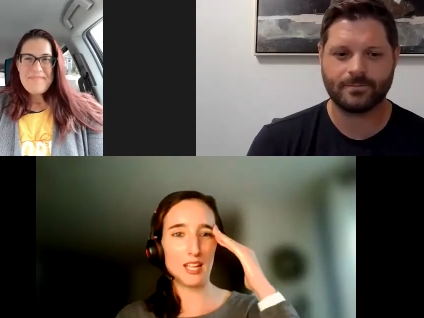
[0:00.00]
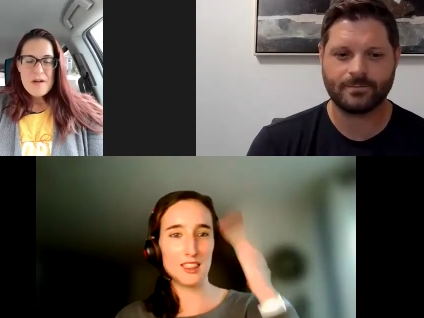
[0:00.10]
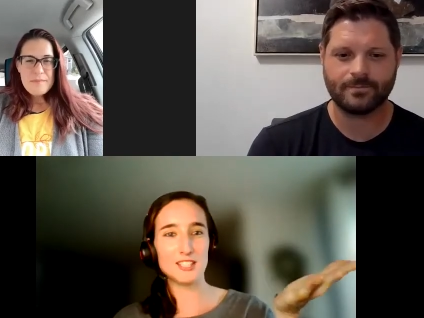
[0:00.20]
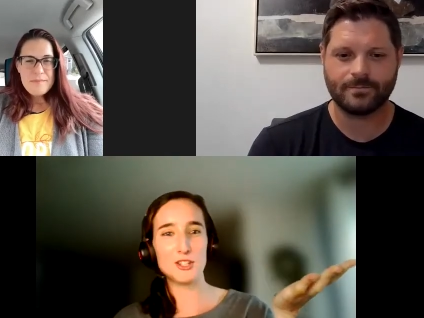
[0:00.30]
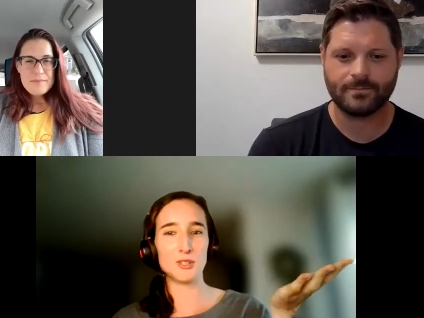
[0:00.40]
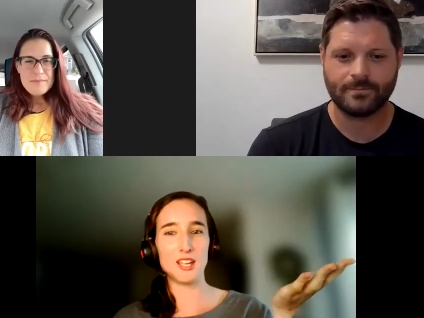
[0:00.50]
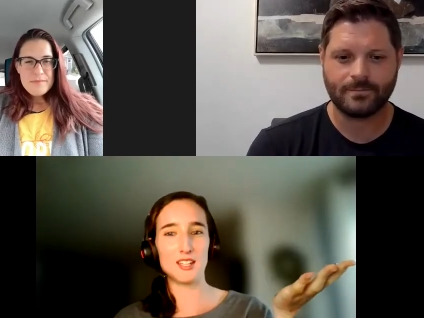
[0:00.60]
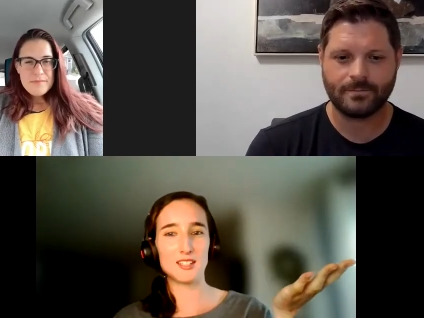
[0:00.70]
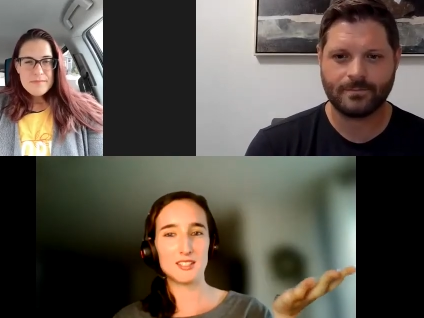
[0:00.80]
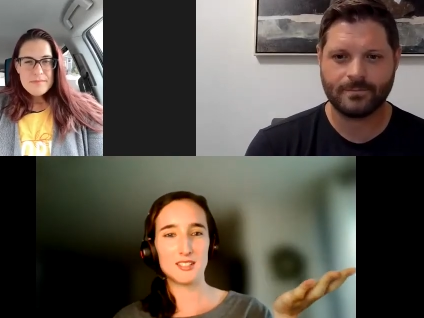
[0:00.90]
Speaker 1: that's
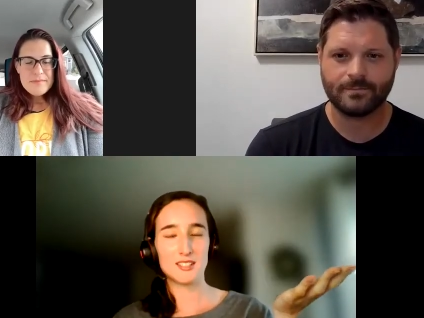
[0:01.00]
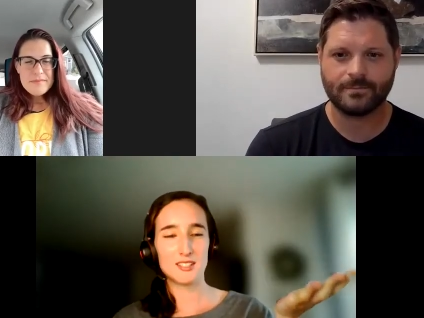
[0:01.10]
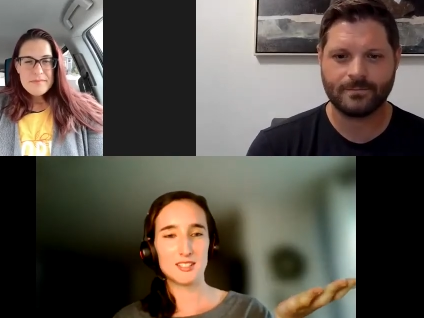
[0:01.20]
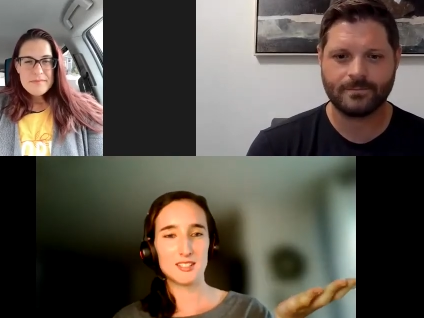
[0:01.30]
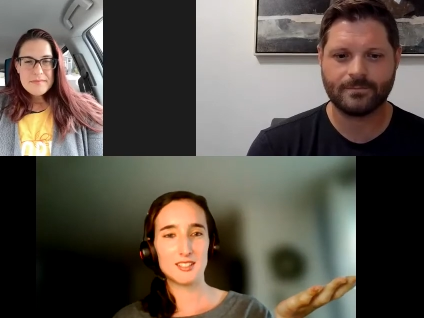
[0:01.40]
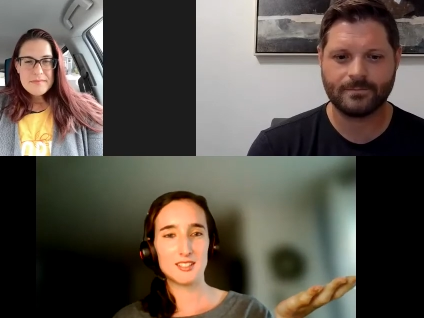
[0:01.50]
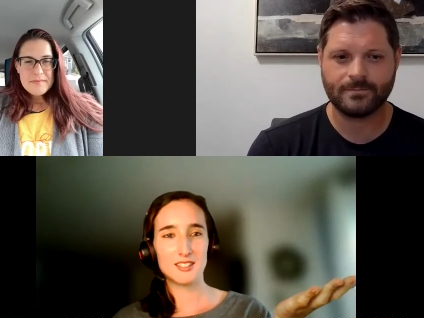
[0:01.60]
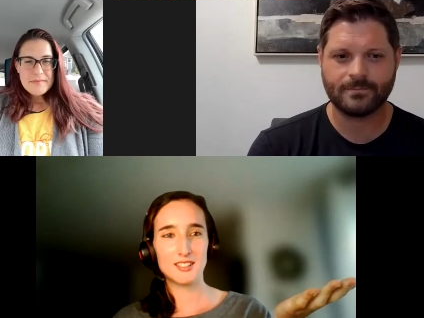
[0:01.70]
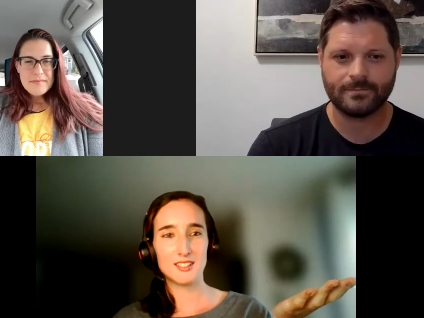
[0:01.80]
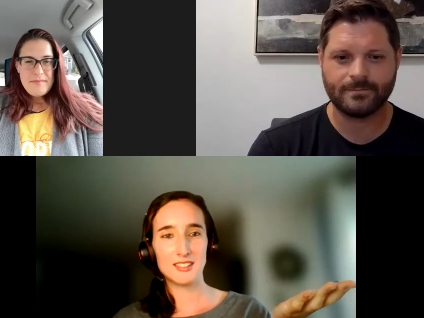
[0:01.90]
totally
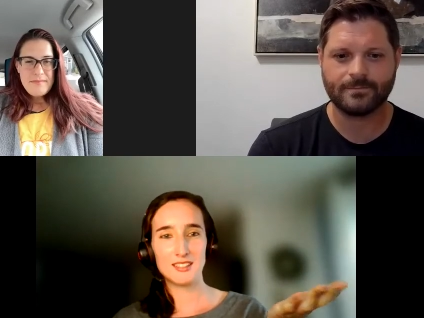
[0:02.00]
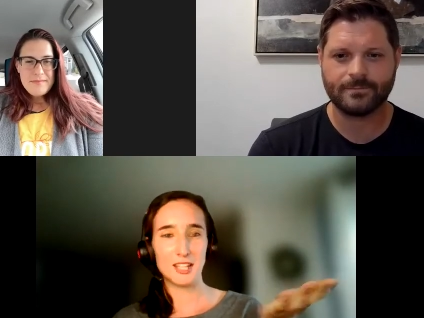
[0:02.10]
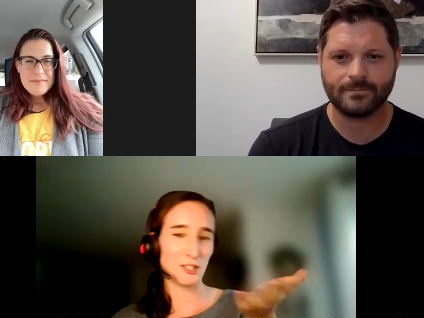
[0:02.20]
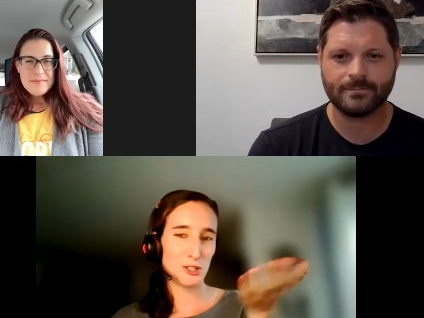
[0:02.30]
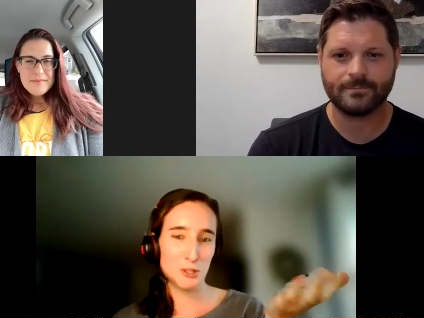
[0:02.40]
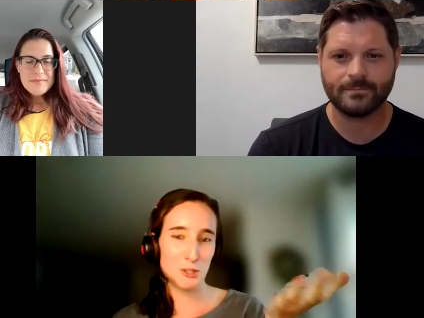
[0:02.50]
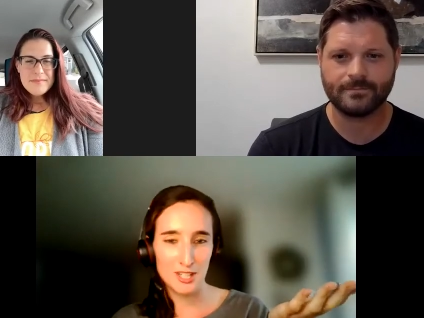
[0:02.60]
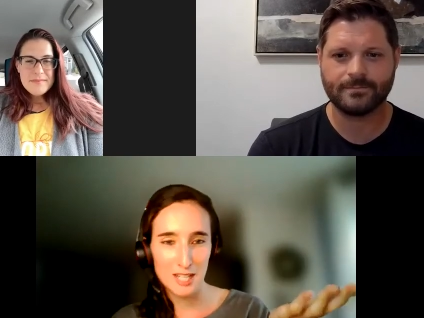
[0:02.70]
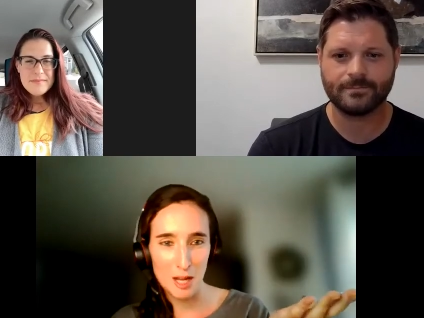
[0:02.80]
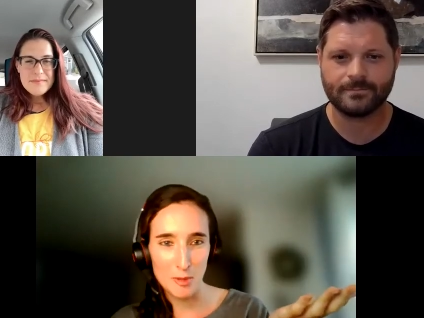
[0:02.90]
like you do 30 day
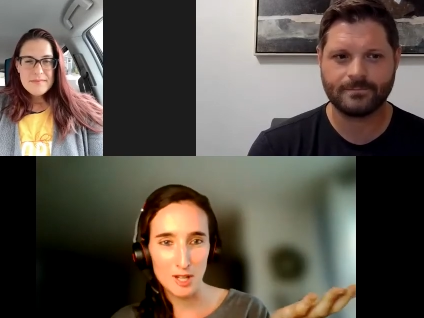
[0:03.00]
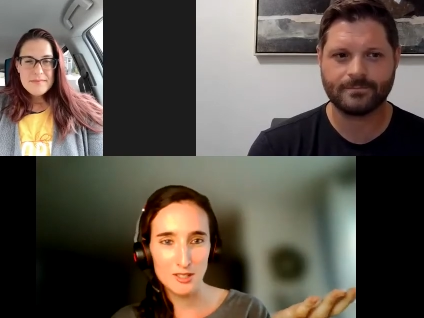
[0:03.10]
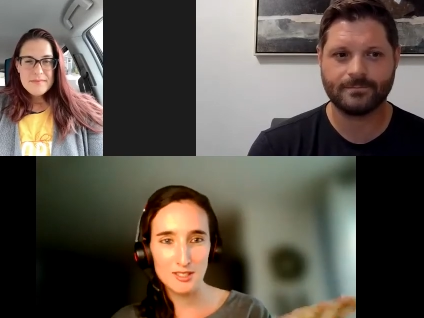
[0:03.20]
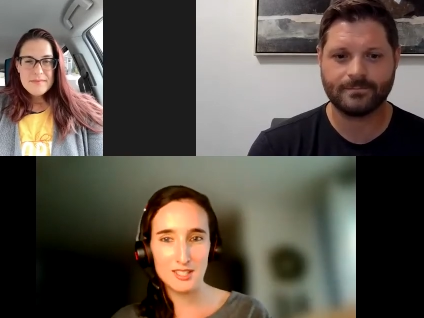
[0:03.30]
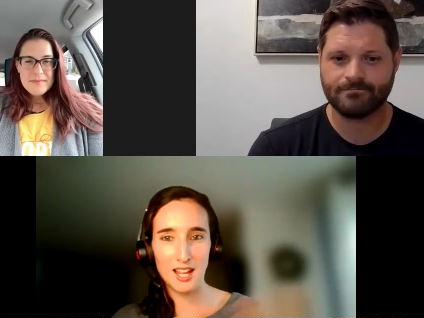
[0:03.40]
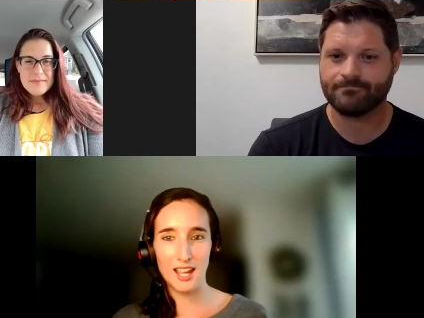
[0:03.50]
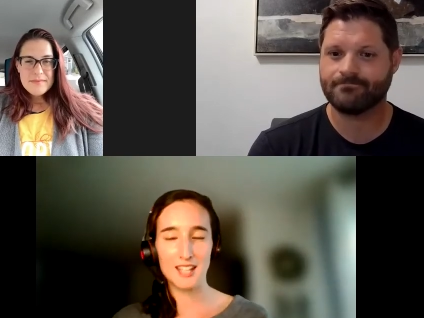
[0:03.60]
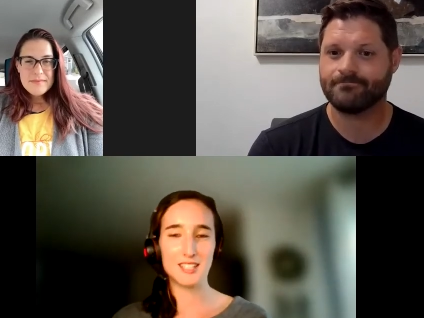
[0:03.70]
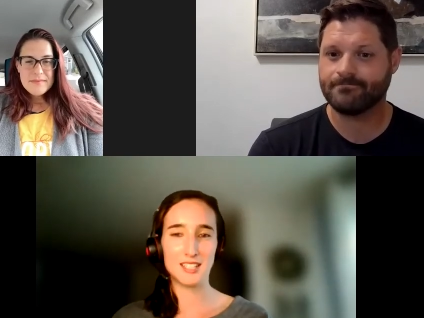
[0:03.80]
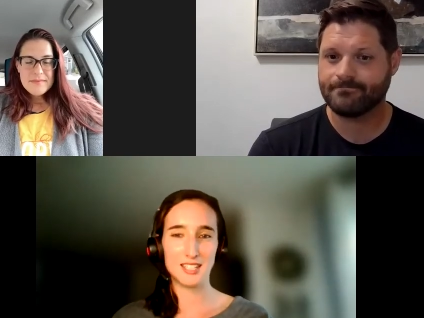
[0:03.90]
posts and
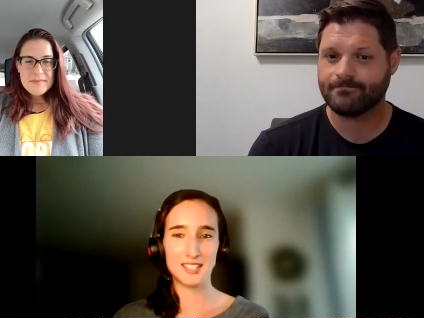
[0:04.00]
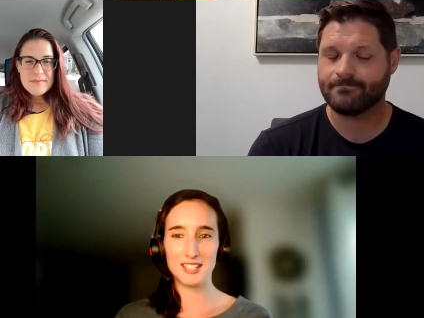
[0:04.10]
it's